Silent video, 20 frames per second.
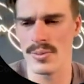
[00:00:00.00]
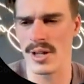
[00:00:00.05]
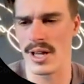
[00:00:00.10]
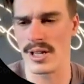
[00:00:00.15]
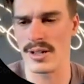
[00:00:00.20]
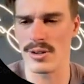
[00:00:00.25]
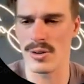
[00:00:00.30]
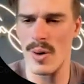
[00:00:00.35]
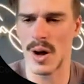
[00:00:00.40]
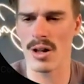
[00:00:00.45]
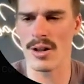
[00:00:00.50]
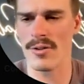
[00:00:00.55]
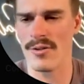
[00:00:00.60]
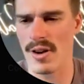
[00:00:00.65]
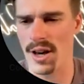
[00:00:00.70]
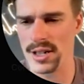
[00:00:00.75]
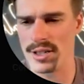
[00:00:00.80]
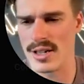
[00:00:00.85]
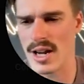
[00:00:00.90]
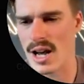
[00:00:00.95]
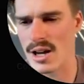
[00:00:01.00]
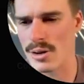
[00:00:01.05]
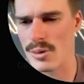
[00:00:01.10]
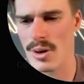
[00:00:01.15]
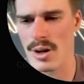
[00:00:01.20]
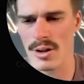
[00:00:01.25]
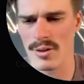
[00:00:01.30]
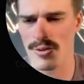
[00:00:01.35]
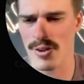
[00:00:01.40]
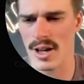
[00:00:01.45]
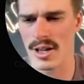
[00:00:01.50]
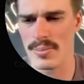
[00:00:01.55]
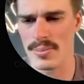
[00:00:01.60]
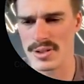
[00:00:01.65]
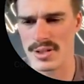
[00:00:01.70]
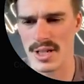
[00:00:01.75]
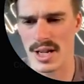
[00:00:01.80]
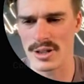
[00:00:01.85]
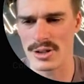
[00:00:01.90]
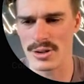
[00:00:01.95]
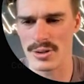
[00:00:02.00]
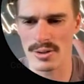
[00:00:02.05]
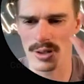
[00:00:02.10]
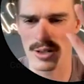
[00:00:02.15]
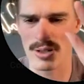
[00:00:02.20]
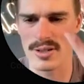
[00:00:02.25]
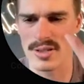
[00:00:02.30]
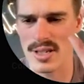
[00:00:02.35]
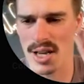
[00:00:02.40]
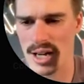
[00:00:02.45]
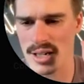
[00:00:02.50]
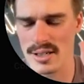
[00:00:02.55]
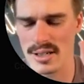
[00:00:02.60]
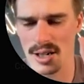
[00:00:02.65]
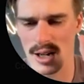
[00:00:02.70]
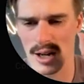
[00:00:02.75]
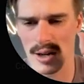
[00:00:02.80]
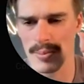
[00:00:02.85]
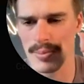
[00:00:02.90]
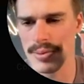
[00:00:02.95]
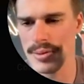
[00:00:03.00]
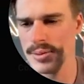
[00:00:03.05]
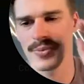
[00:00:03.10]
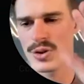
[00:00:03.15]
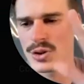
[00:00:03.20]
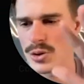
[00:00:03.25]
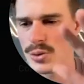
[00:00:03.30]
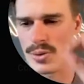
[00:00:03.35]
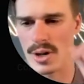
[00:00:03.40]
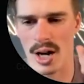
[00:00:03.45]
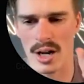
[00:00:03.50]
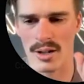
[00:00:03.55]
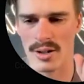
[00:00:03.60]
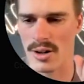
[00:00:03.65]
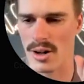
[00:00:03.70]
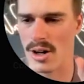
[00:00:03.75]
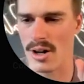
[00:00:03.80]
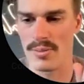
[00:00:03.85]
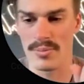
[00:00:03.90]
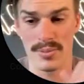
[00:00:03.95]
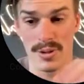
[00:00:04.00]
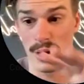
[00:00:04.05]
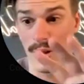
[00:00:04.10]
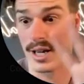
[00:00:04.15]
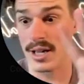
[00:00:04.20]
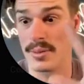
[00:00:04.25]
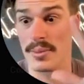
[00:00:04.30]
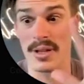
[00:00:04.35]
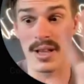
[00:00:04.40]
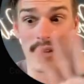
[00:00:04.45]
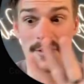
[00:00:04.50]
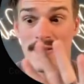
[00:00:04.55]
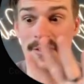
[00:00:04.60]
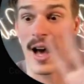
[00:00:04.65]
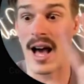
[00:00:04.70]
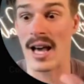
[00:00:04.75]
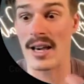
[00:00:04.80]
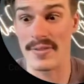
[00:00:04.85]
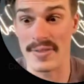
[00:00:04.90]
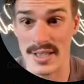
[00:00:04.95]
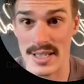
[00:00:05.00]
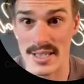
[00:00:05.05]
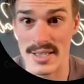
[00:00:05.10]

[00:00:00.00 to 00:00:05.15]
like qualified, not qualified, potential leads signed up, do not call. That could be like 5 lead